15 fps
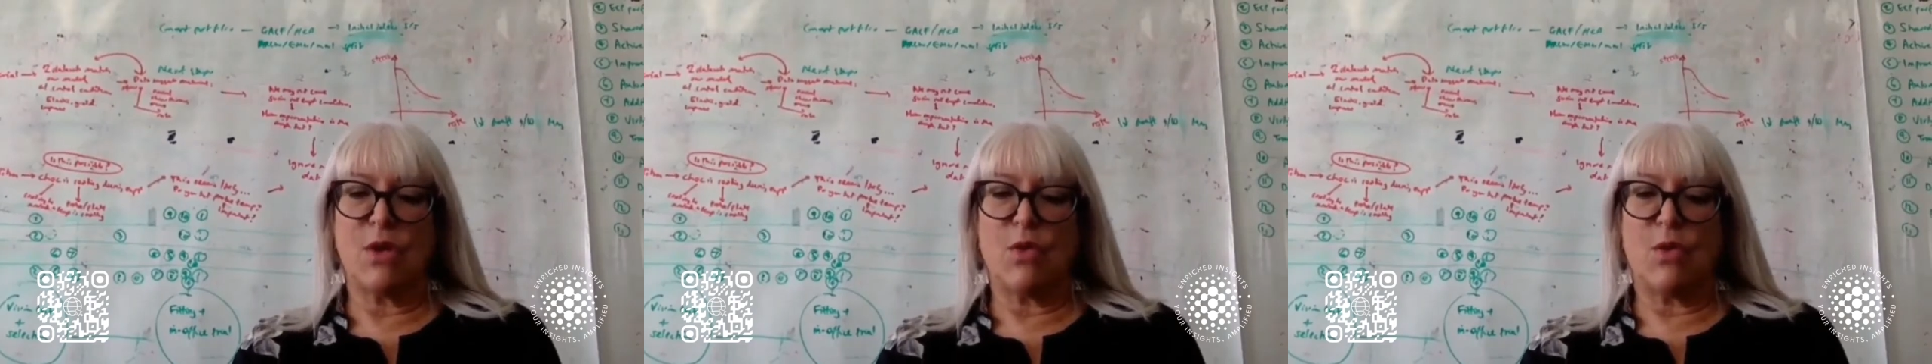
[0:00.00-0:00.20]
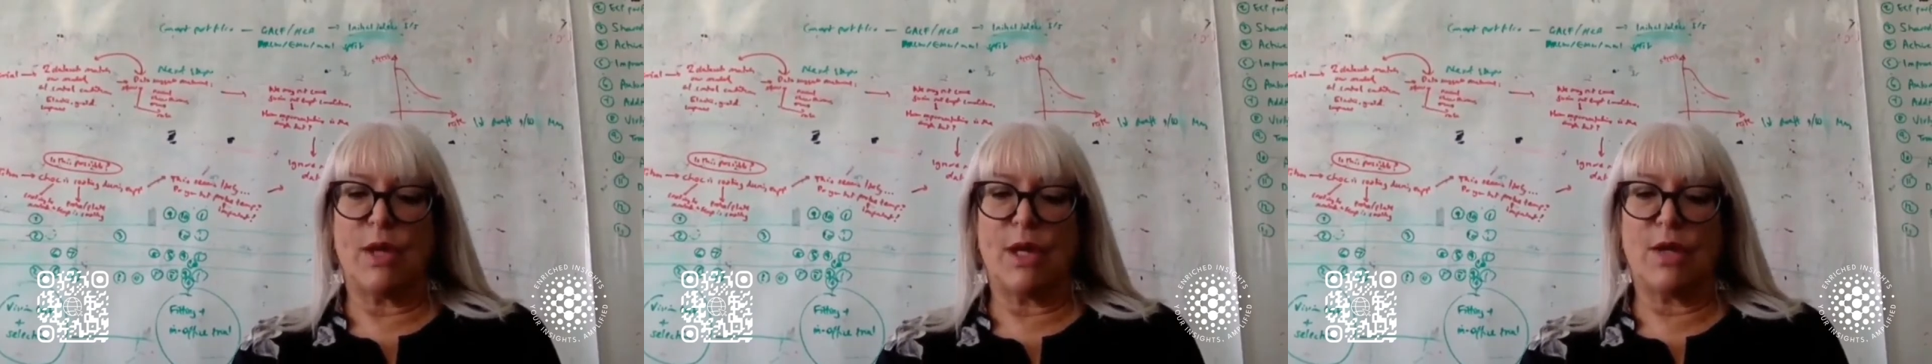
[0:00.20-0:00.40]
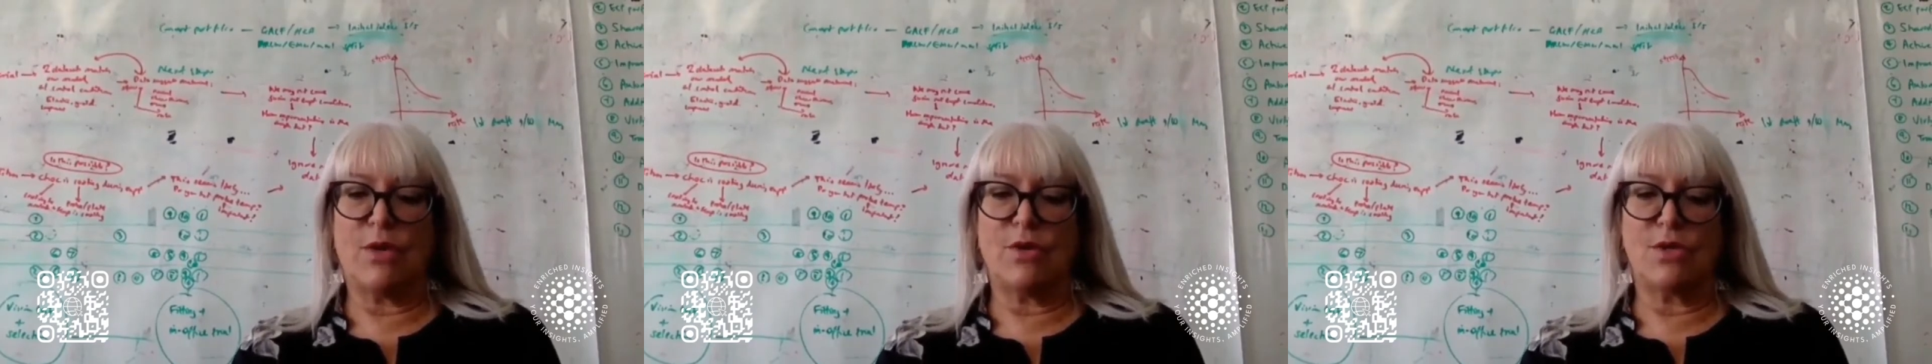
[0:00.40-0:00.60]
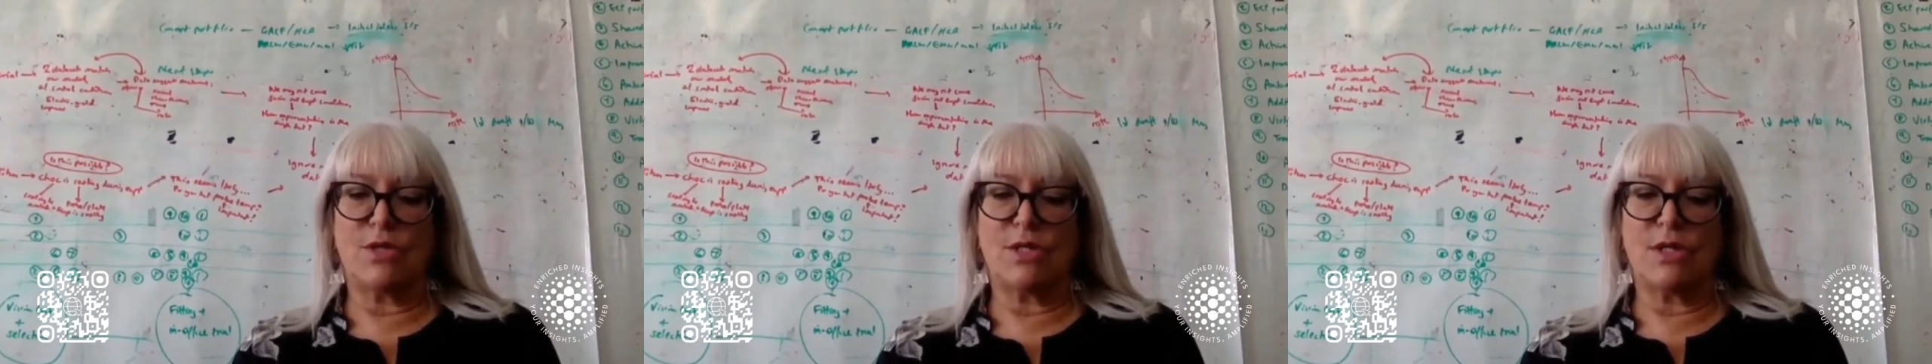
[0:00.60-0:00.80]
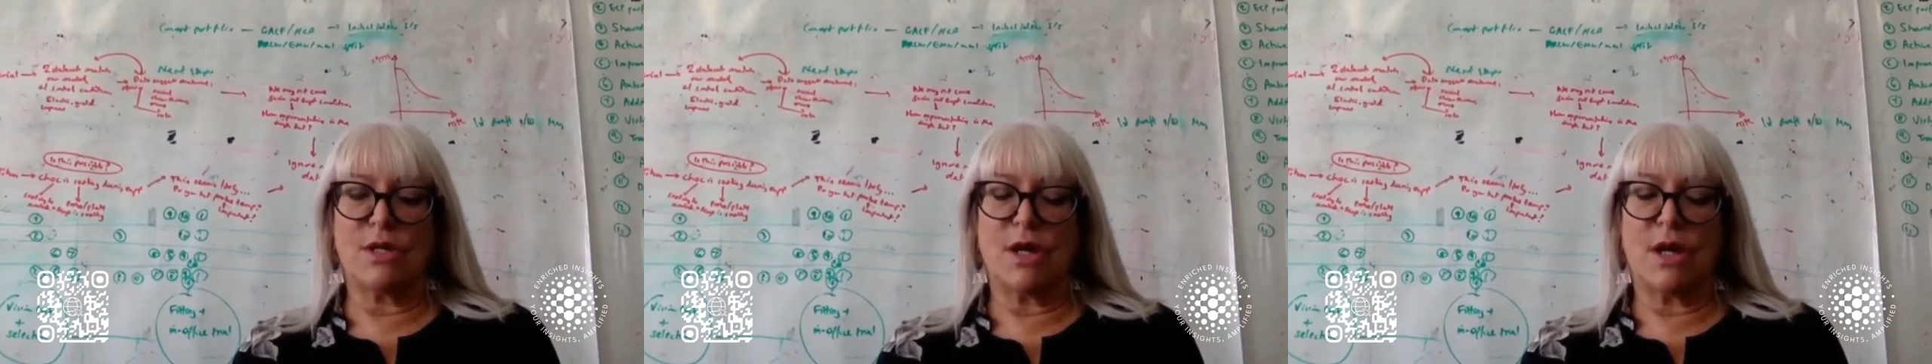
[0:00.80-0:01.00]
we
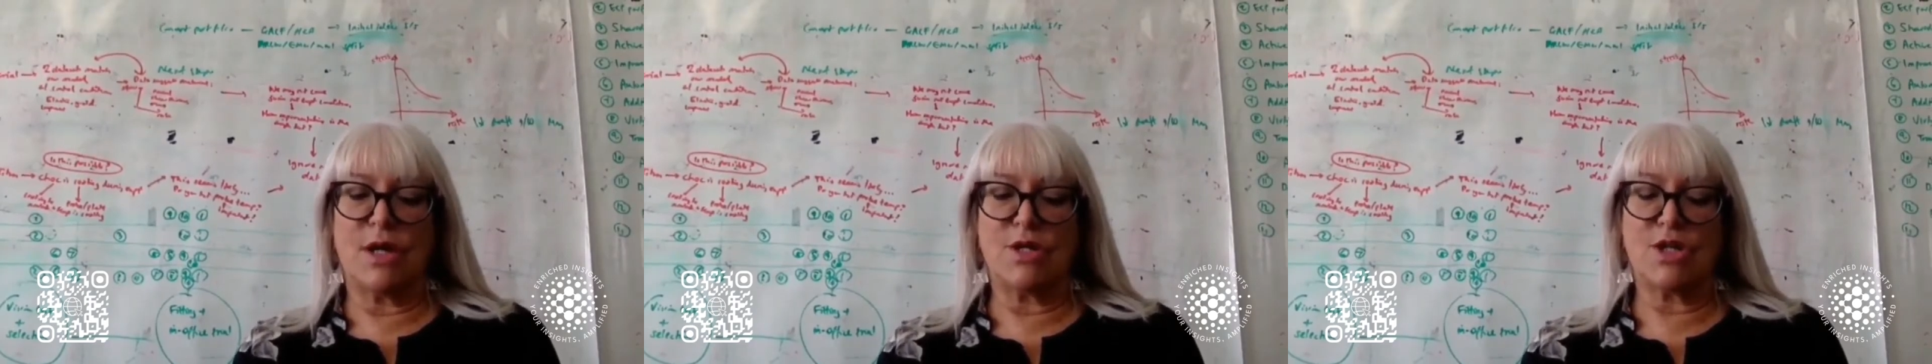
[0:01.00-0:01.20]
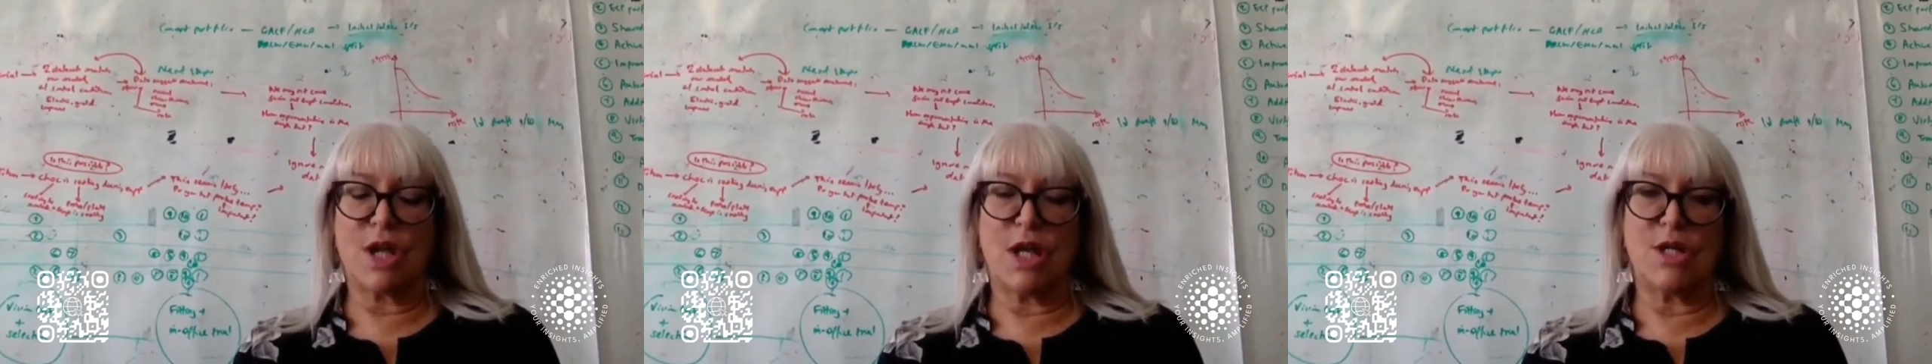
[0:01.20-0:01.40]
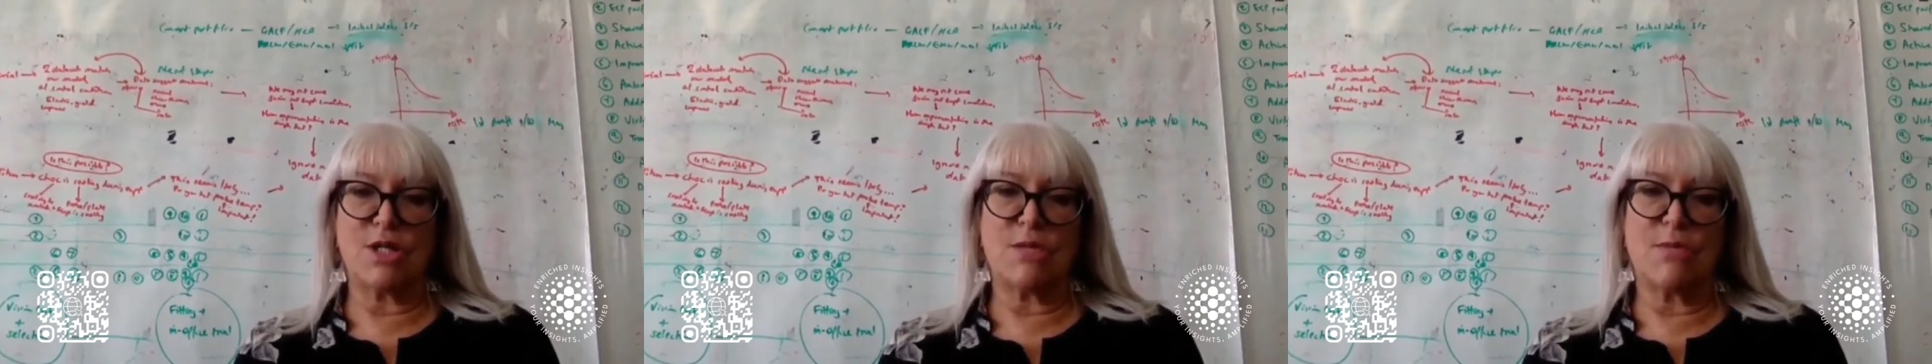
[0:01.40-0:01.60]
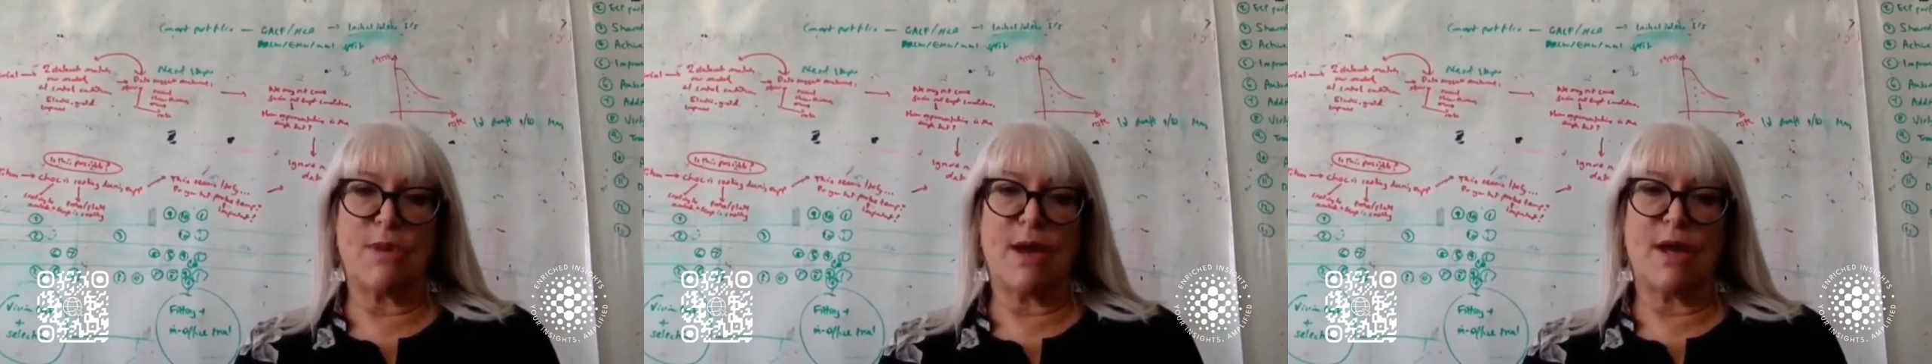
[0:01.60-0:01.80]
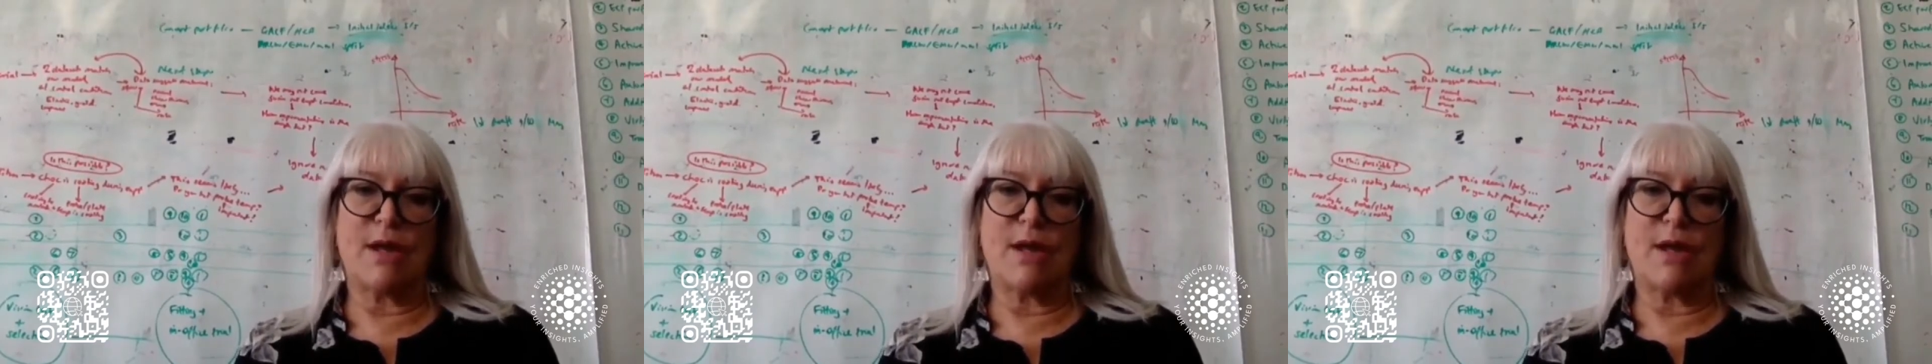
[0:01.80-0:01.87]
could change the